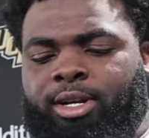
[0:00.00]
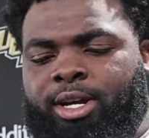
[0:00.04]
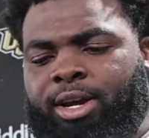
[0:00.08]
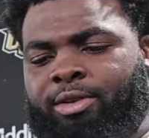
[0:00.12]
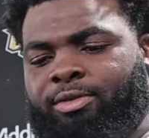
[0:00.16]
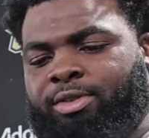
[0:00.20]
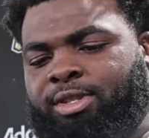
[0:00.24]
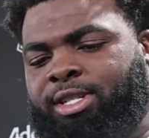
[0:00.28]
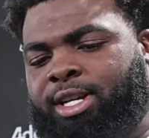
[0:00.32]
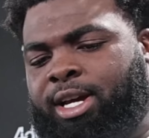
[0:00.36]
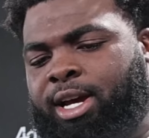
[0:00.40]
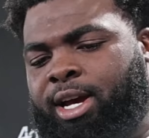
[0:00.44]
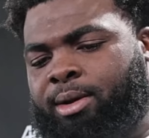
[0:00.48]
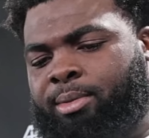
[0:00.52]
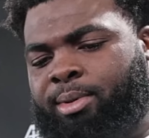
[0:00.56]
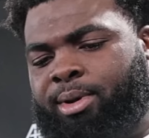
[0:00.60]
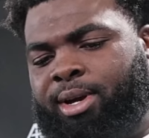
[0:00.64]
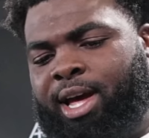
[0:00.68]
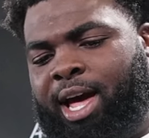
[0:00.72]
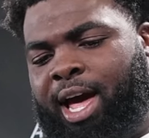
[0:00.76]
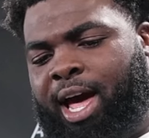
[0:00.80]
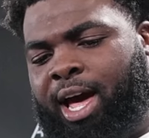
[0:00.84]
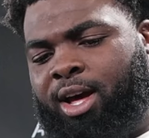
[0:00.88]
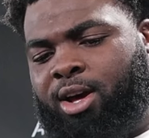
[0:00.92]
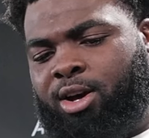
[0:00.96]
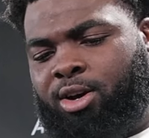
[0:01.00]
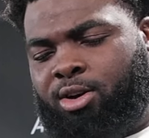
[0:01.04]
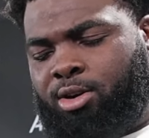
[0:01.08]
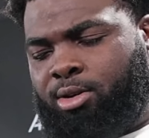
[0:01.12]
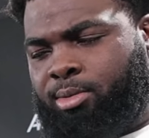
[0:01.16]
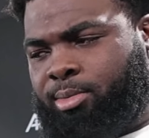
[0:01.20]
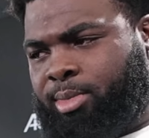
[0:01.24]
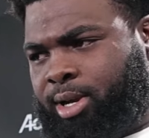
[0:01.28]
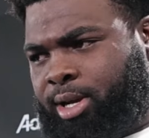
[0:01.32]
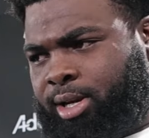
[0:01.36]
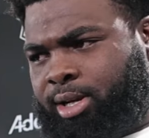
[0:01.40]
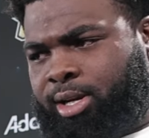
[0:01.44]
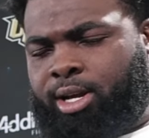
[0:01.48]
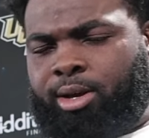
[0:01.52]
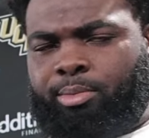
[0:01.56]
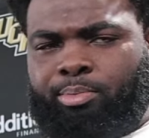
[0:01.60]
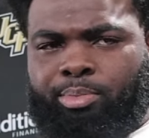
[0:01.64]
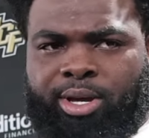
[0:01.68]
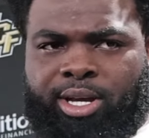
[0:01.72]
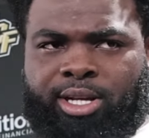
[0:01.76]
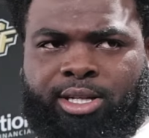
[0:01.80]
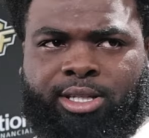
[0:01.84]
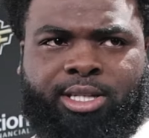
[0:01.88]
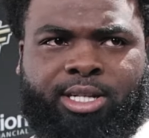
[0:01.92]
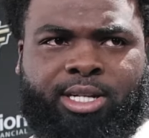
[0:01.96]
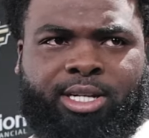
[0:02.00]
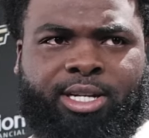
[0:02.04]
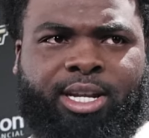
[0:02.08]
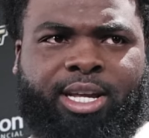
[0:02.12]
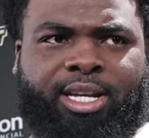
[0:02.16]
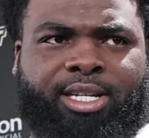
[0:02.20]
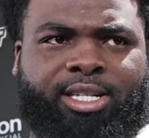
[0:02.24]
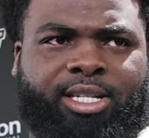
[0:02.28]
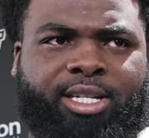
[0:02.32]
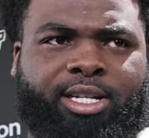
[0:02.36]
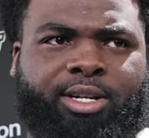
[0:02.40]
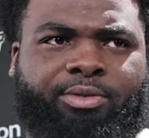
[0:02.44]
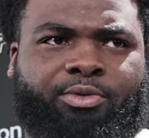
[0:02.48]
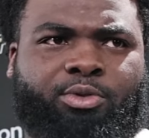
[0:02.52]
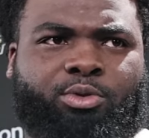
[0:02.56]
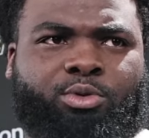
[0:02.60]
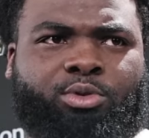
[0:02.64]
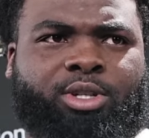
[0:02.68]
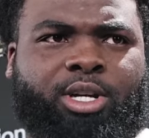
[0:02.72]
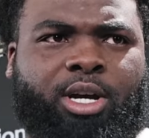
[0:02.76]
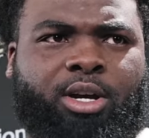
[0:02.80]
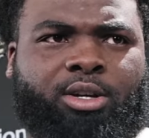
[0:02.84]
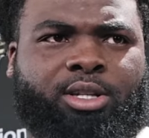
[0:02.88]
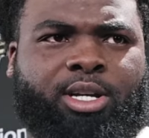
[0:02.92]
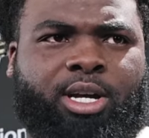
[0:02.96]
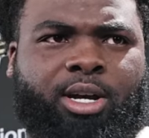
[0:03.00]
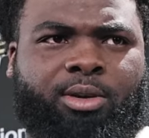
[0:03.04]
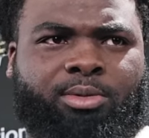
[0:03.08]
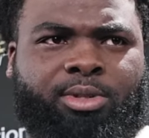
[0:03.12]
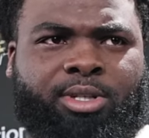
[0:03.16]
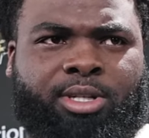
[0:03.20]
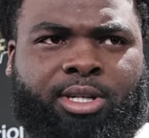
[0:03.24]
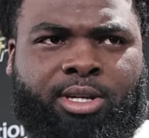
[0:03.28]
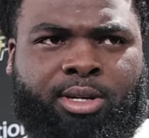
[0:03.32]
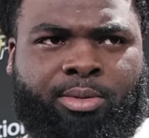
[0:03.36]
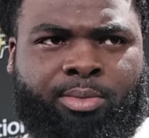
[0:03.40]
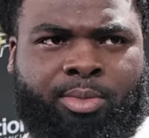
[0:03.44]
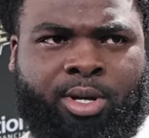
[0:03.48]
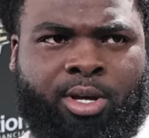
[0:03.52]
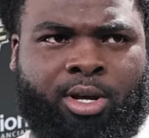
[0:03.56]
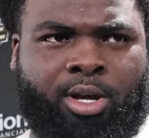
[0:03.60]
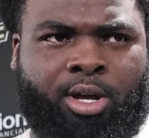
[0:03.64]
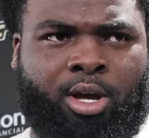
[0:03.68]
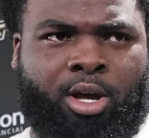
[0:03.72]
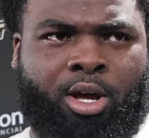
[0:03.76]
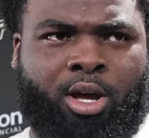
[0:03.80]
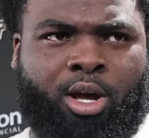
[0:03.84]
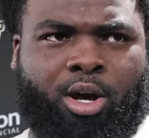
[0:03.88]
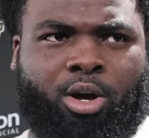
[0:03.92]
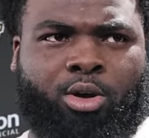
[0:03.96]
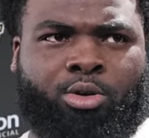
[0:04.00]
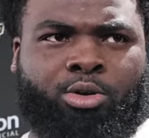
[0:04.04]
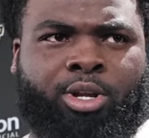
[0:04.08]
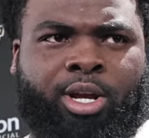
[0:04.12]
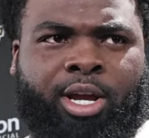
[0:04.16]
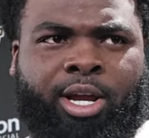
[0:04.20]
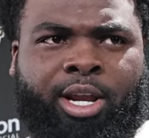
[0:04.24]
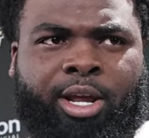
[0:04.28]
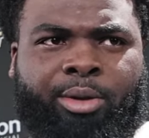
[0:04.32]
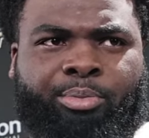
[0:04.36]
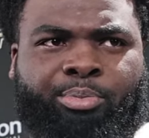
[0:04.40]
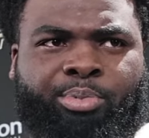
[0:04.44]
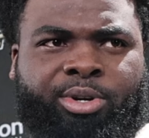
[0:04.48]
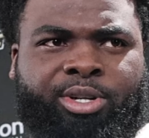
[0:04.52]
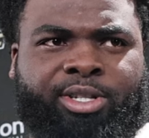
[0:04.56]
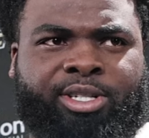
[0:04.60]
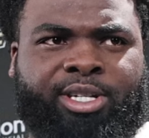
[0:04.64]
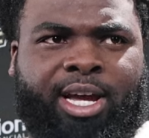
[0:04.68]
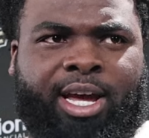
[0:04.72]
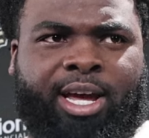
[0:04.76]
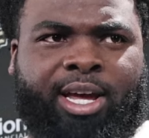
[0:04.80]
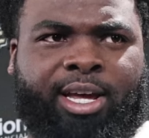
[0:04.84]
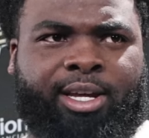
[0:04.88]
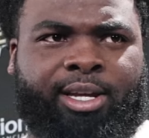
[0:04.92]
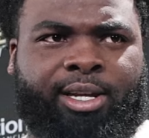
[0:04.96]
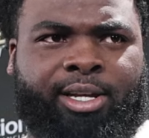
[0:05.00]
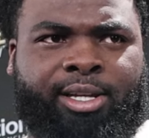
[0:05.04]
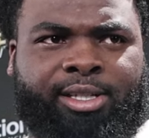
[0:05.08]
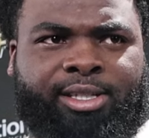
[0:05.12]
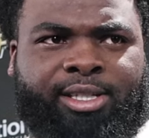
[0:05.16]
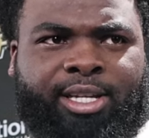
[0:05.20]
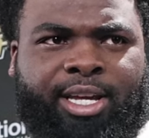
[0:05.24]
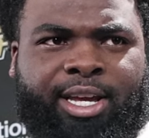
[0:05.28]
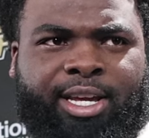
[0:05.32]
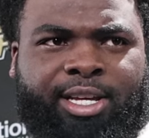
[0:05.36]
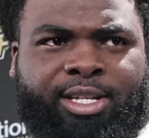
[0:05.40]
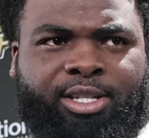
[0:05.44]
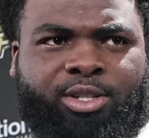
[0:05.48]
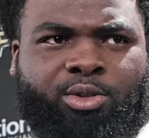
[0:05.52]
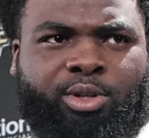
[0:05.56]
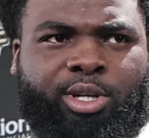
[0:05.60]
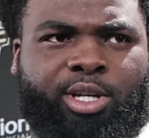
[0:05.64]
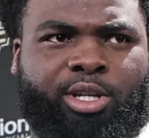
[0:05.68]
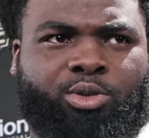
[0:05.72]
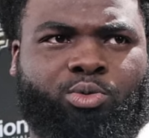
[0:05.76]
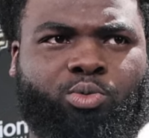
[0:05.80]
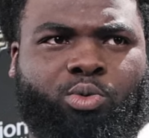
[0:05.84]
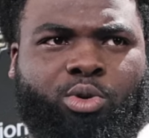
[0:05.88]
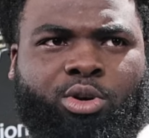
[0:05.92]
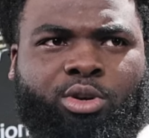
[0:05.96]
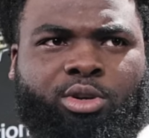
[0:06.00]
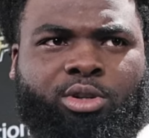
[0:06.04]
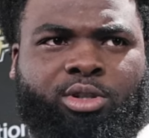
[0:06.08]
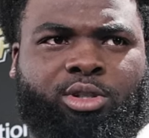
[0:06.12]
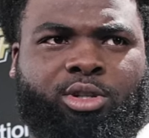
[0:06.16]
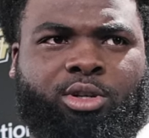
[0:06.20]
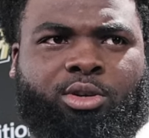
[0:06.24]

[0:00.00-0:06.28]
every time a guy come that they've been to the next level who talked to our team, only thing they push out and say is work.